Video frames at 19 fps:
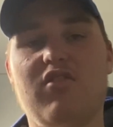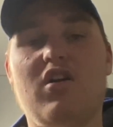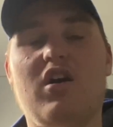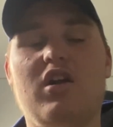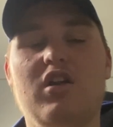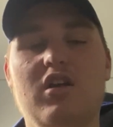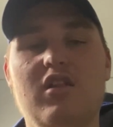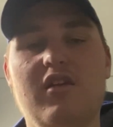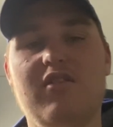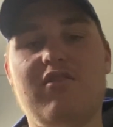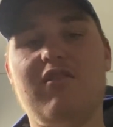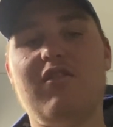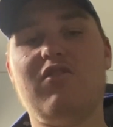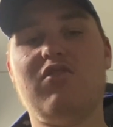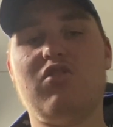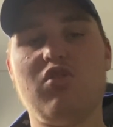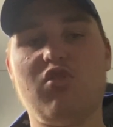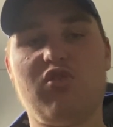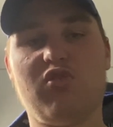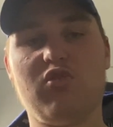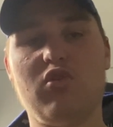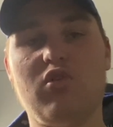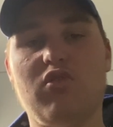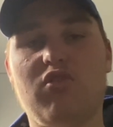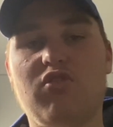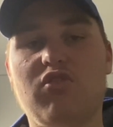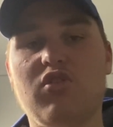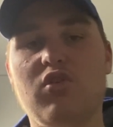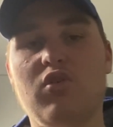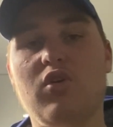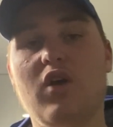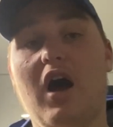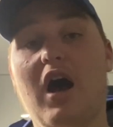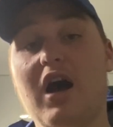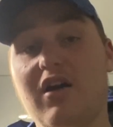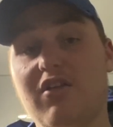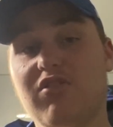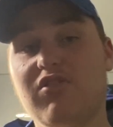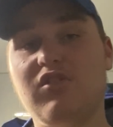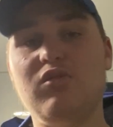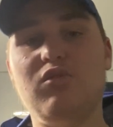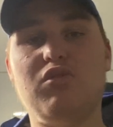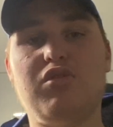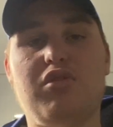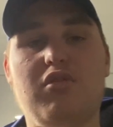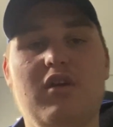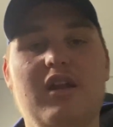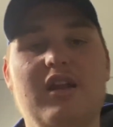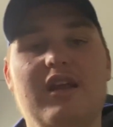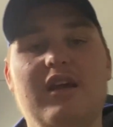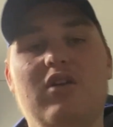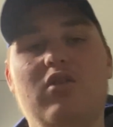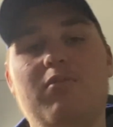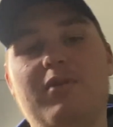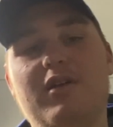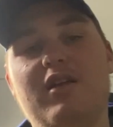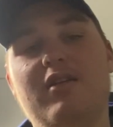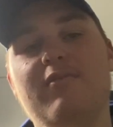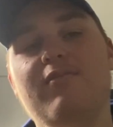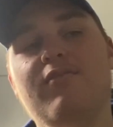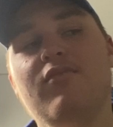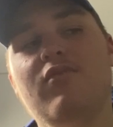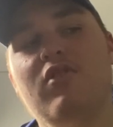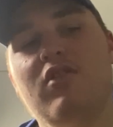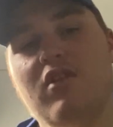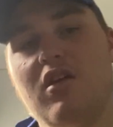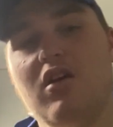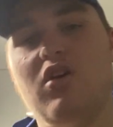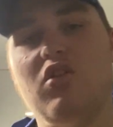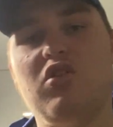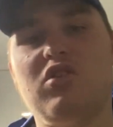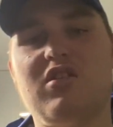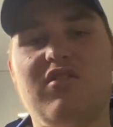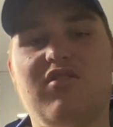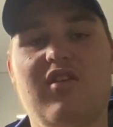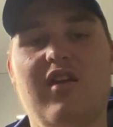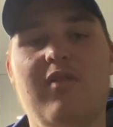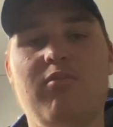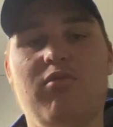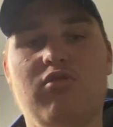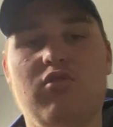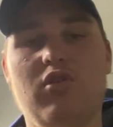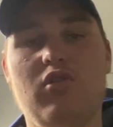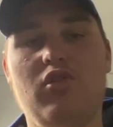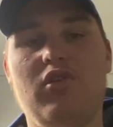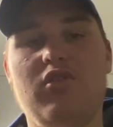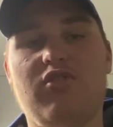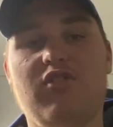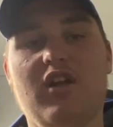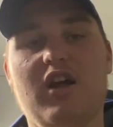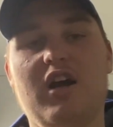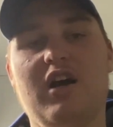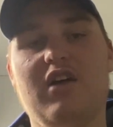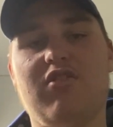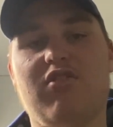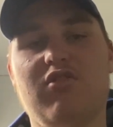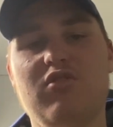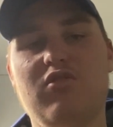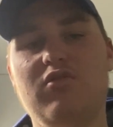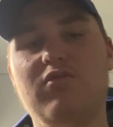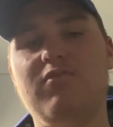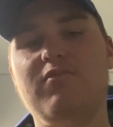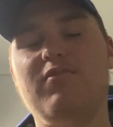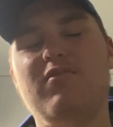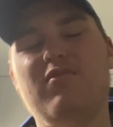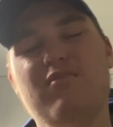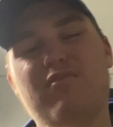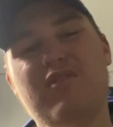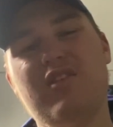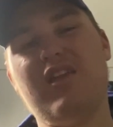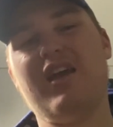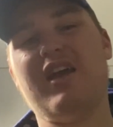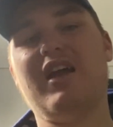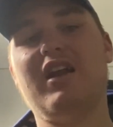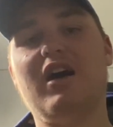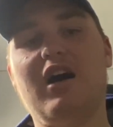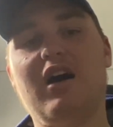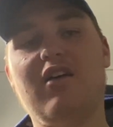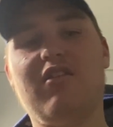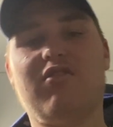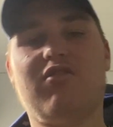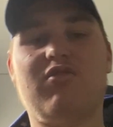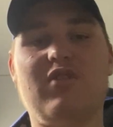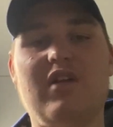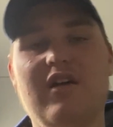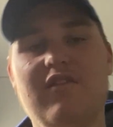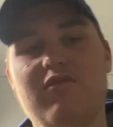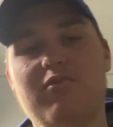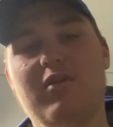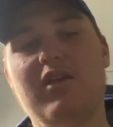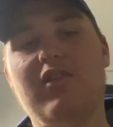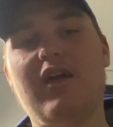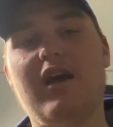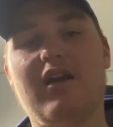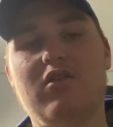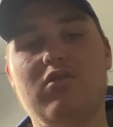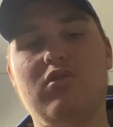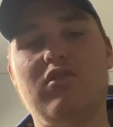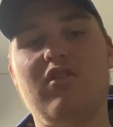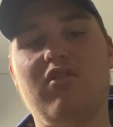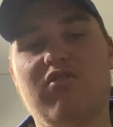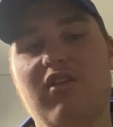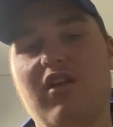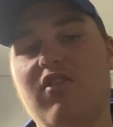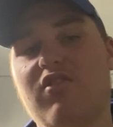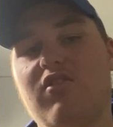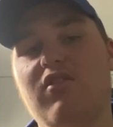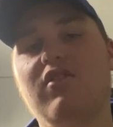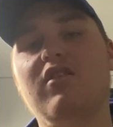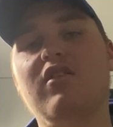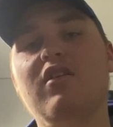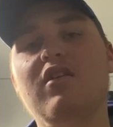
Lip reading: I know they did just lose to Arsenal 3-0, but a lot of teams do lose to Arsenal. But then again, Arsenal haven't been that good this season.